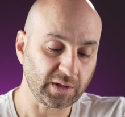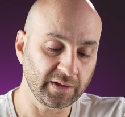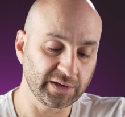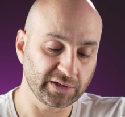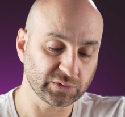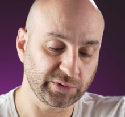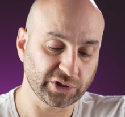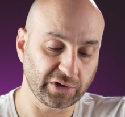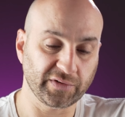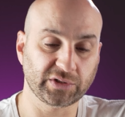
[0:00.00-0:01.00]
and then I switch
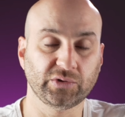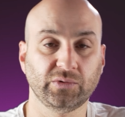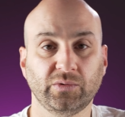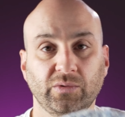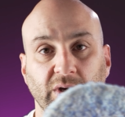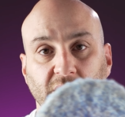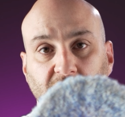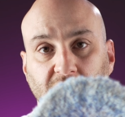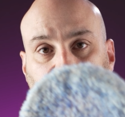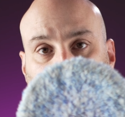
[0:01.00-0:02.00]
over to
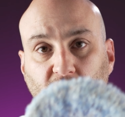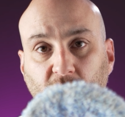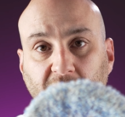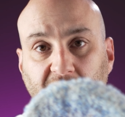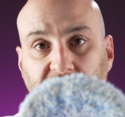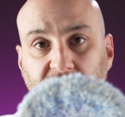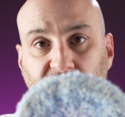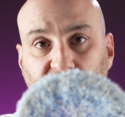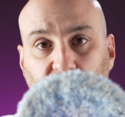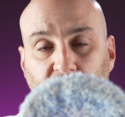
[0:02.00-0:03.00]
the wool pad
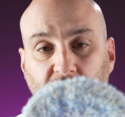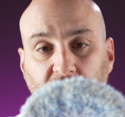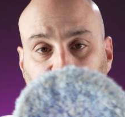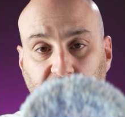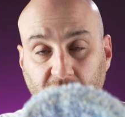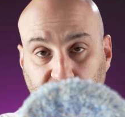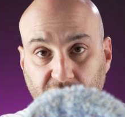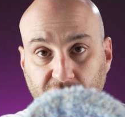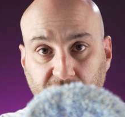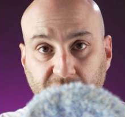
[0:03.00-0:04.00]
on
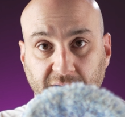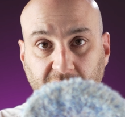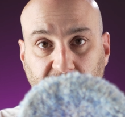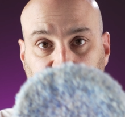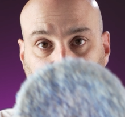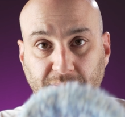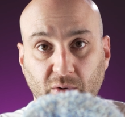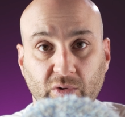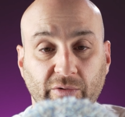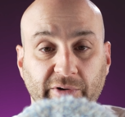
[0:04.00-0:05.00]
rotary for the
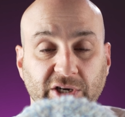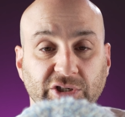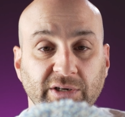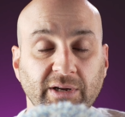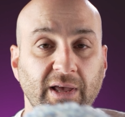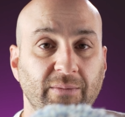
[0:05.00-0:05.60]
bulk correction.